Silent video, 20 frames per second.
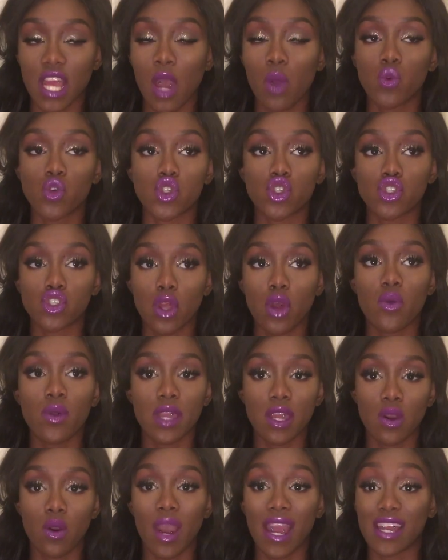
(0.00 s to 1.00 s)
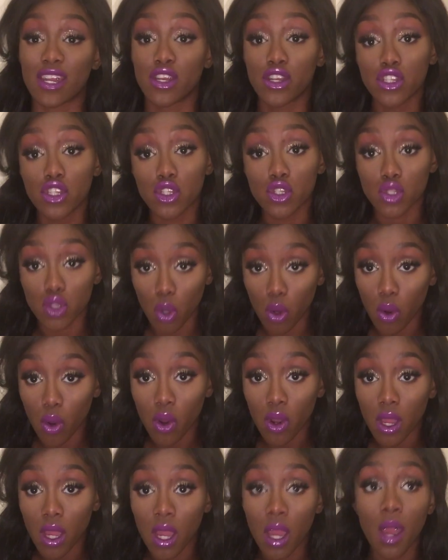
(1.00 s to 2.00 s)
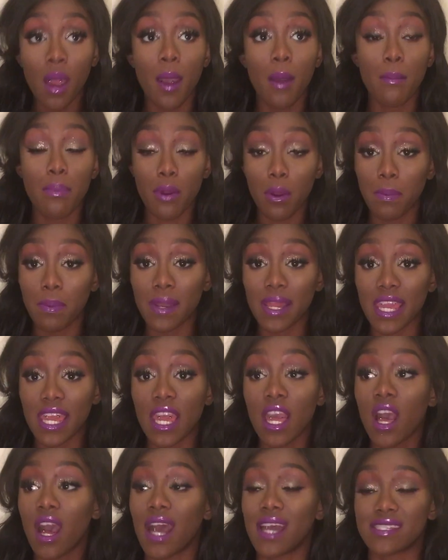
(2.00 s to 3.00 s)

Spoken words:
I was so ill. I couldn't talk properly.